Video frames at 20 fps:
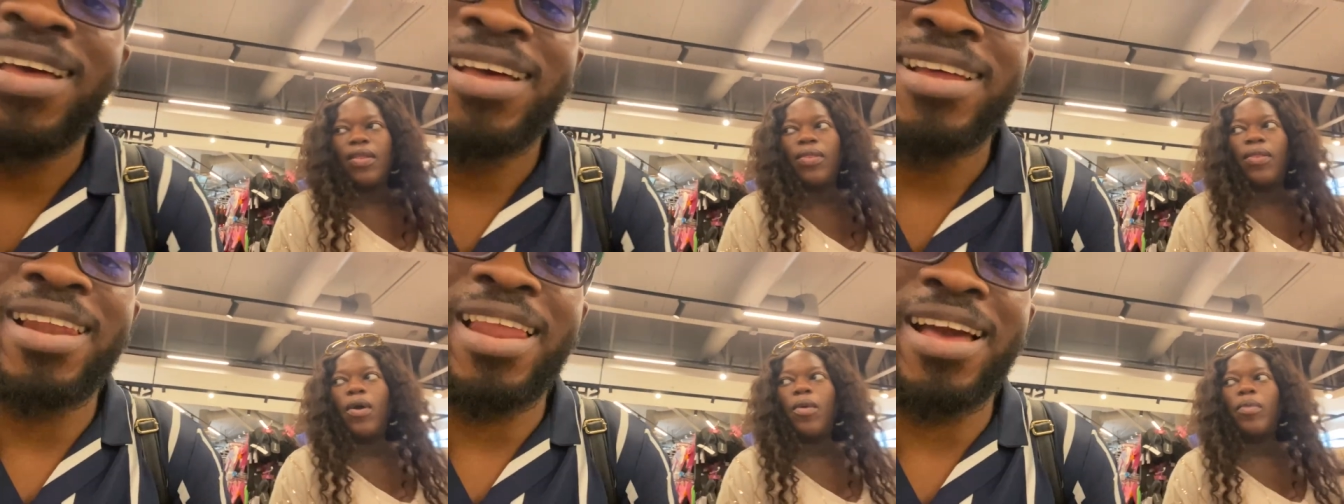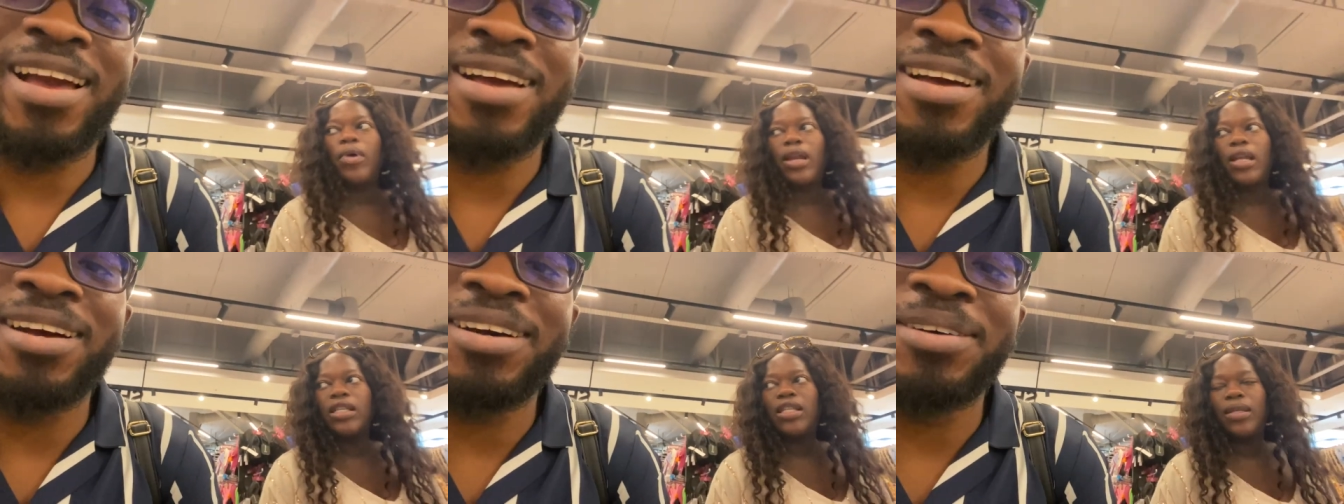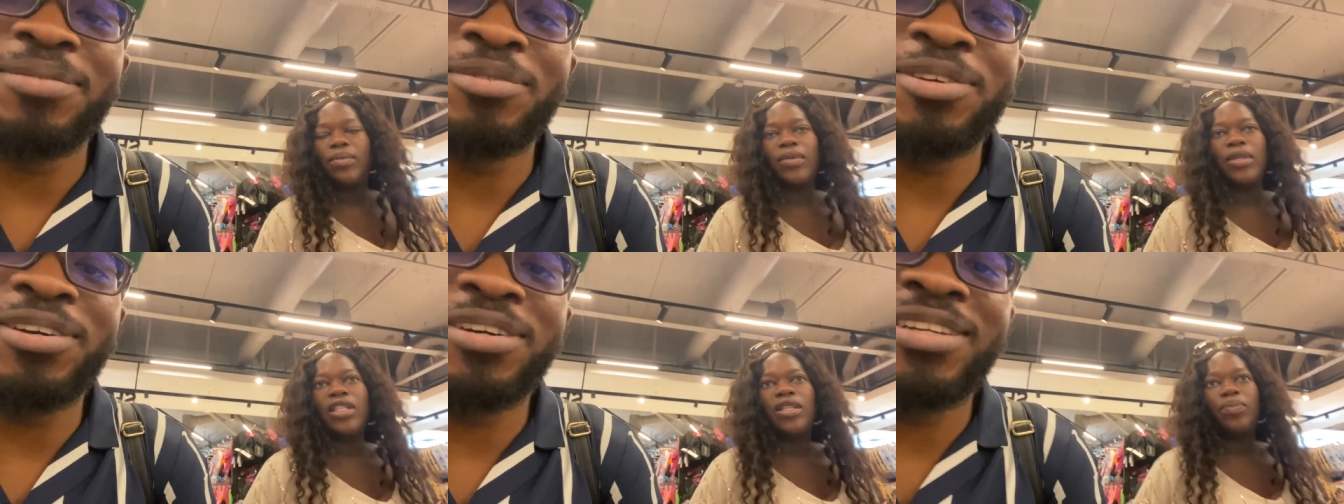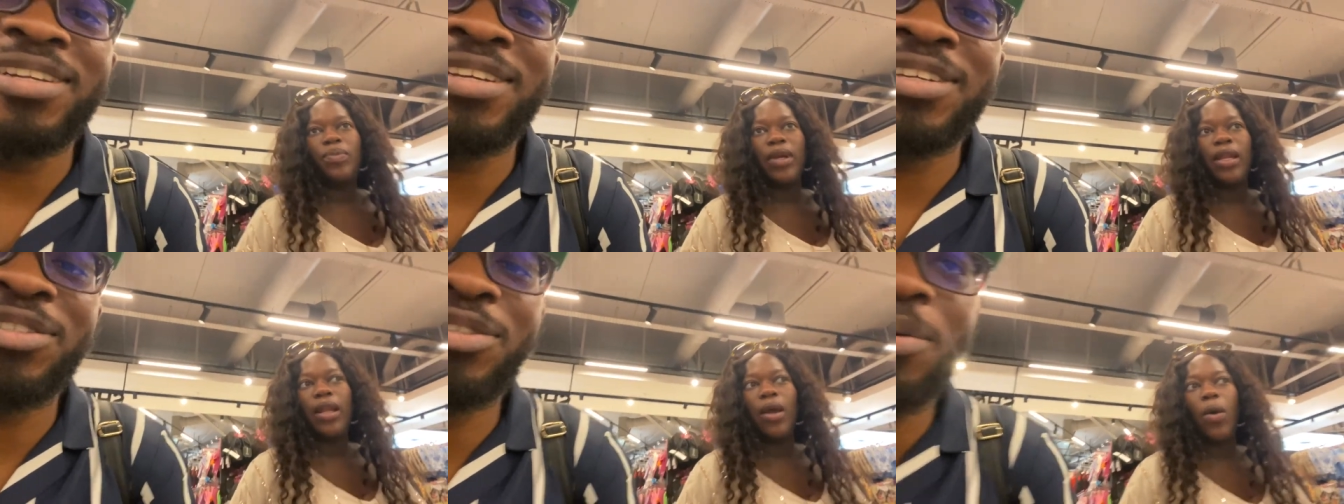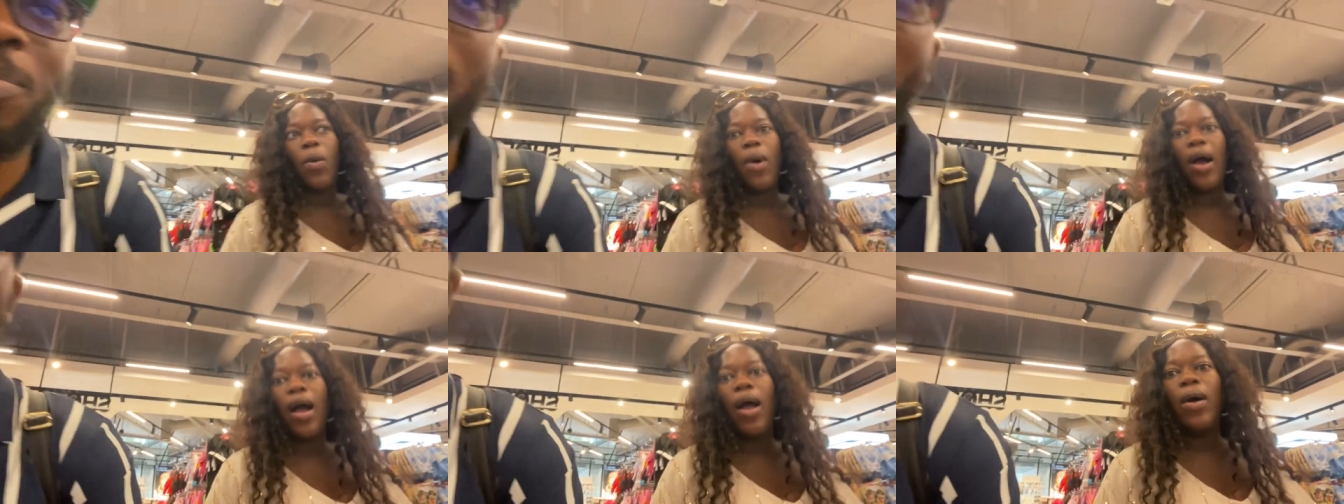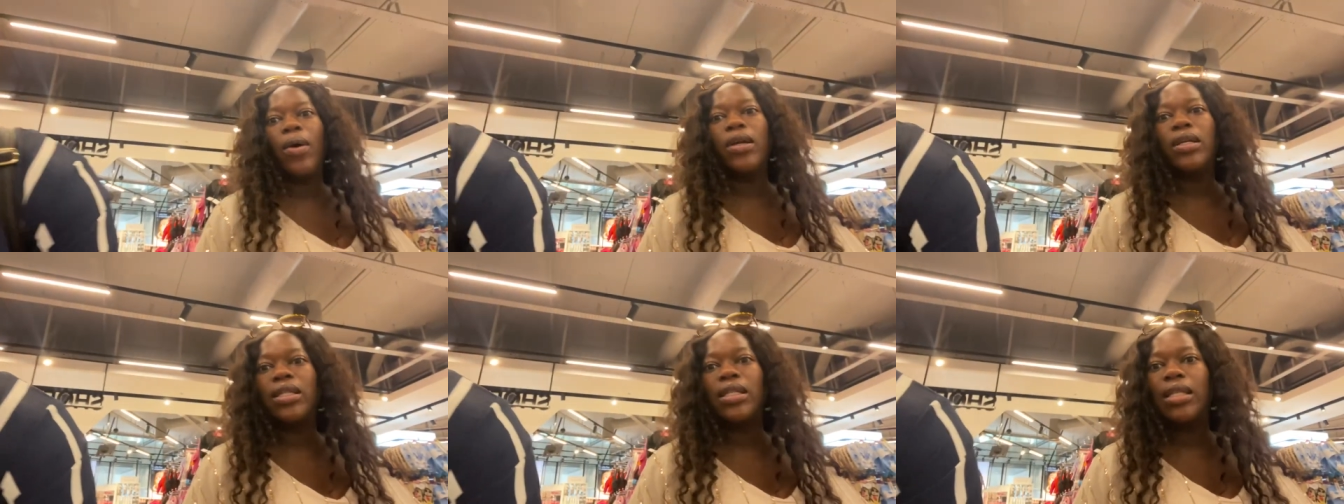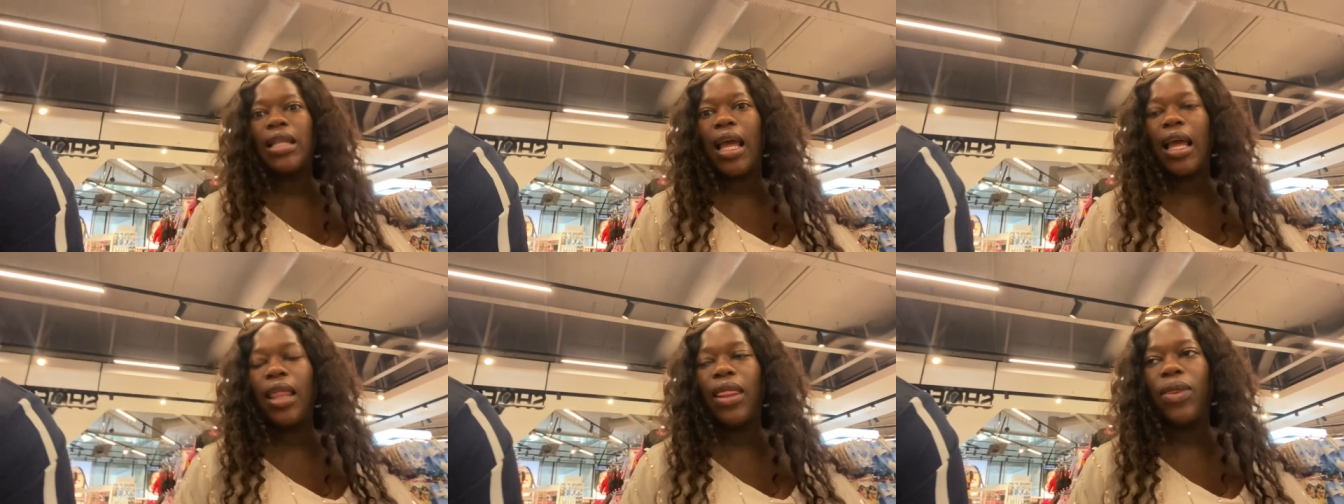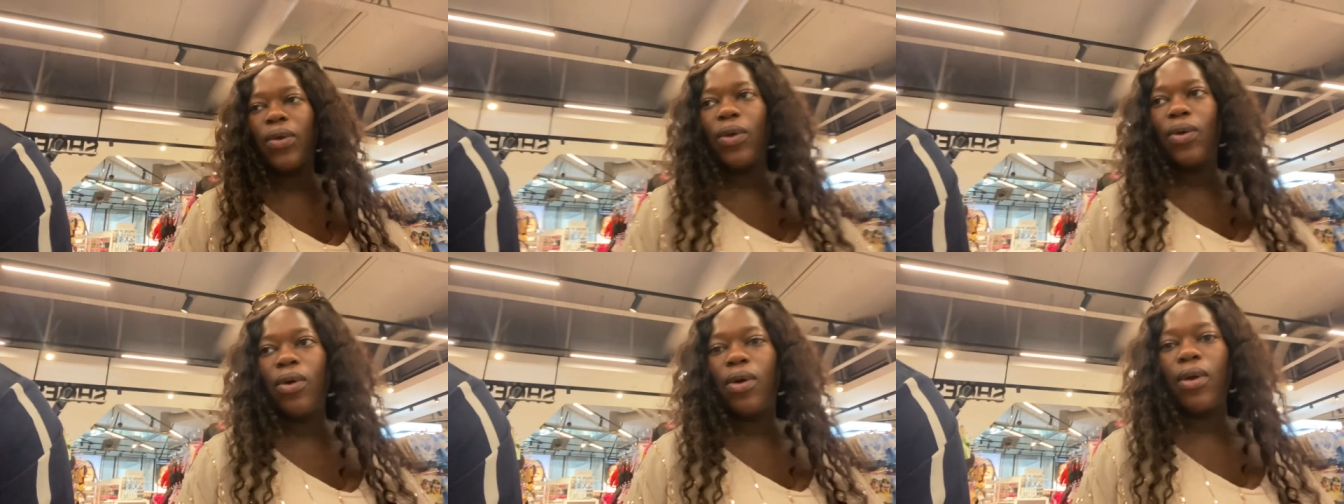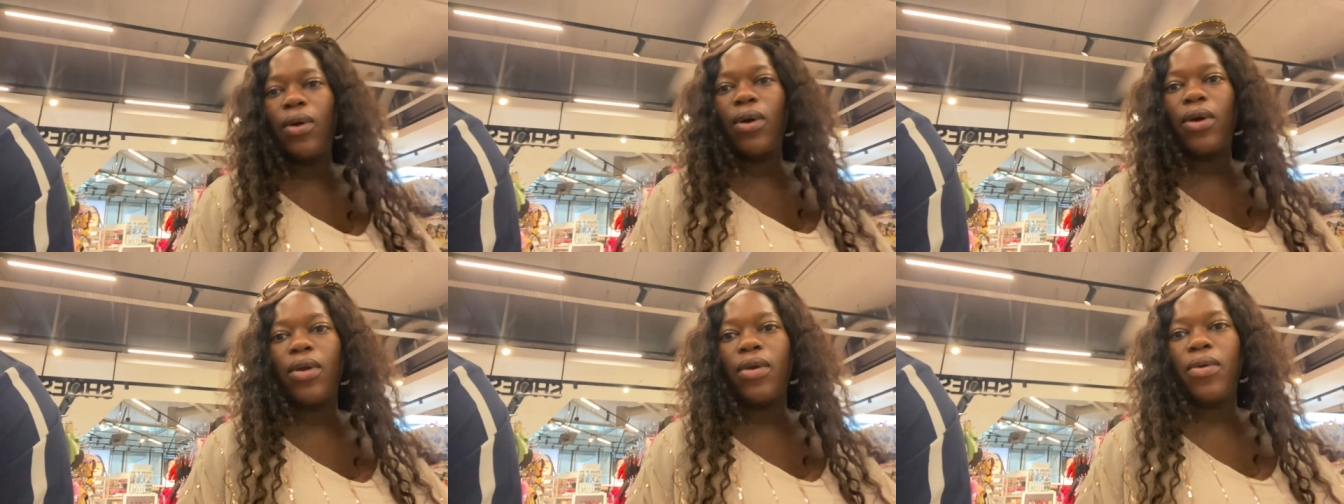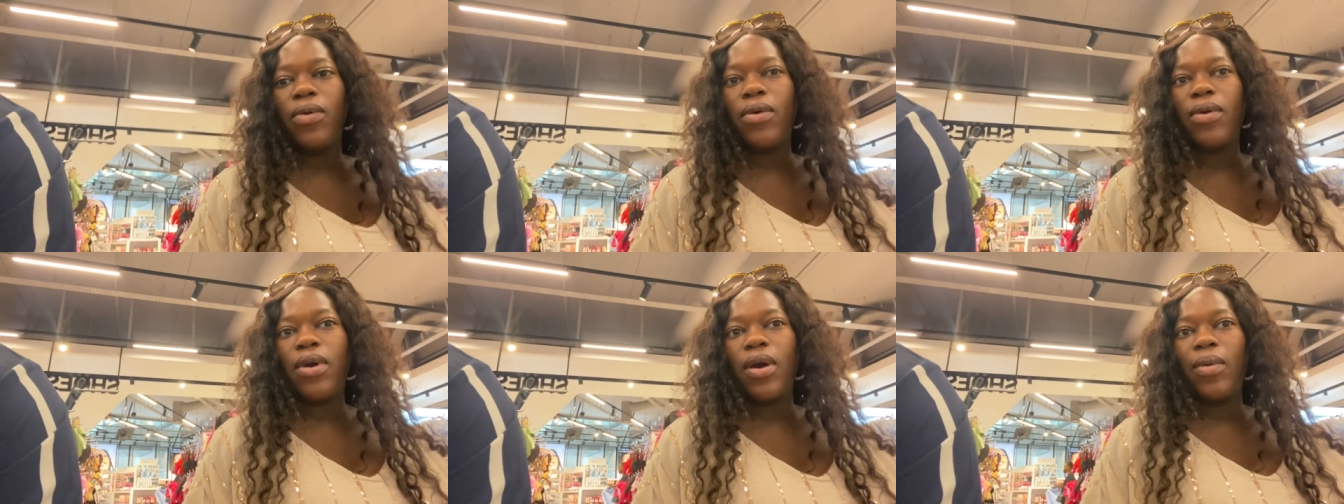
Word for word: No, like, but I'm not really a shopper a like that. It's like three o'clock, no?